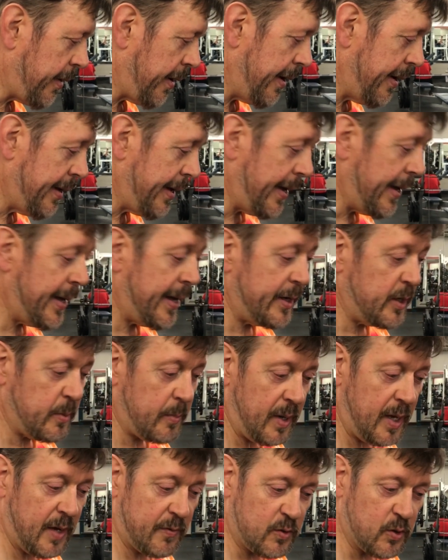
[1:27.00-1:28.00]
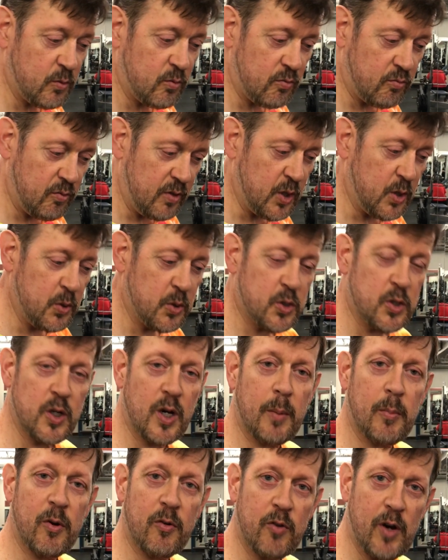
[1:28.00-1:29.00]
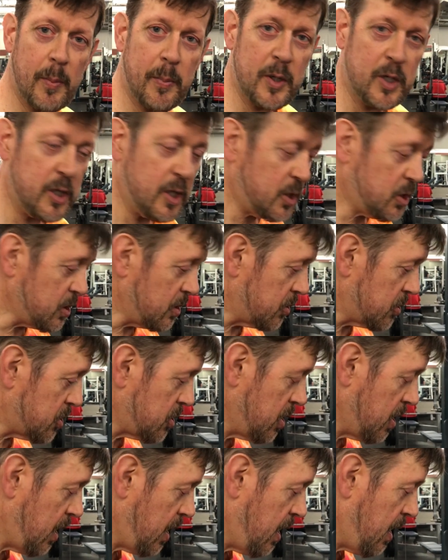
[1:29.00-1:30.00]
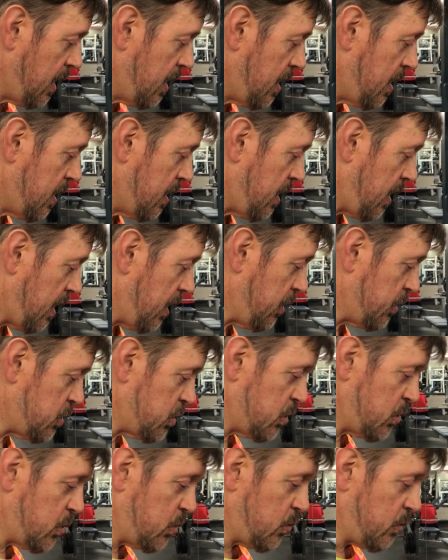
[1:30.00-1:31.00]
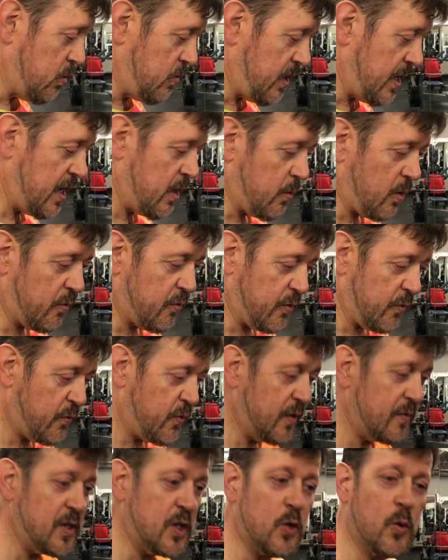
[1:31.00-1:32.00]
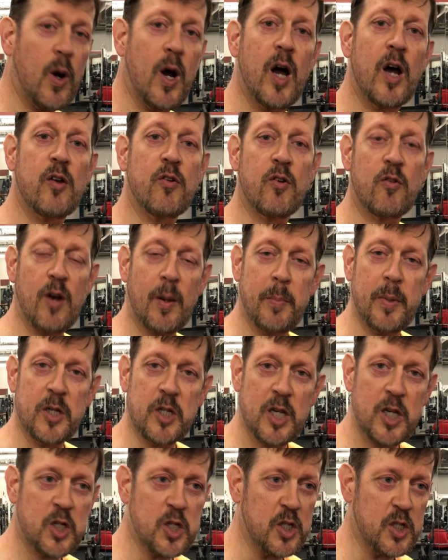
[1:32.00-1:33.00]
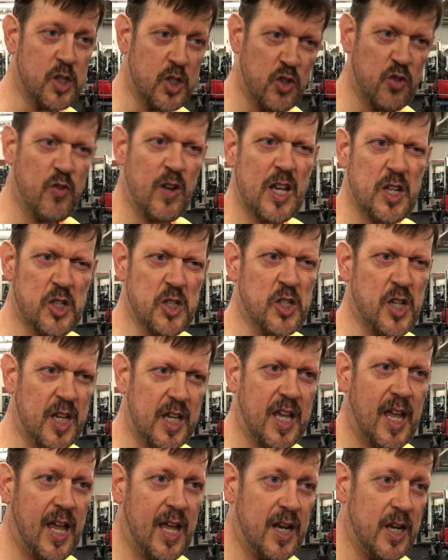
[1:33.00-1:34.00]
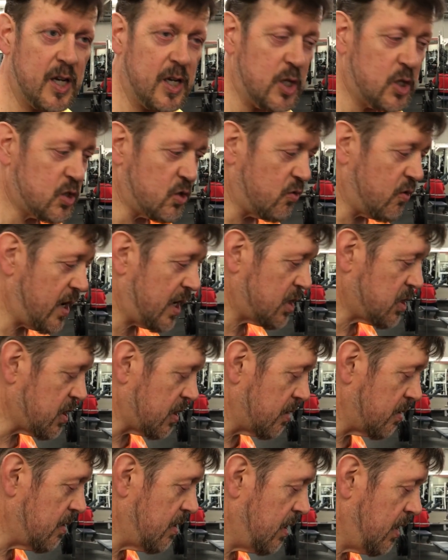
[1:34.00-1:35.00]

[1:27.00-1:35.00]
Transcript: Okay, and you may have to reduce the number of repetitions. I'll do anywhere from 50 to 100 repetitions as fast as I can in each direction.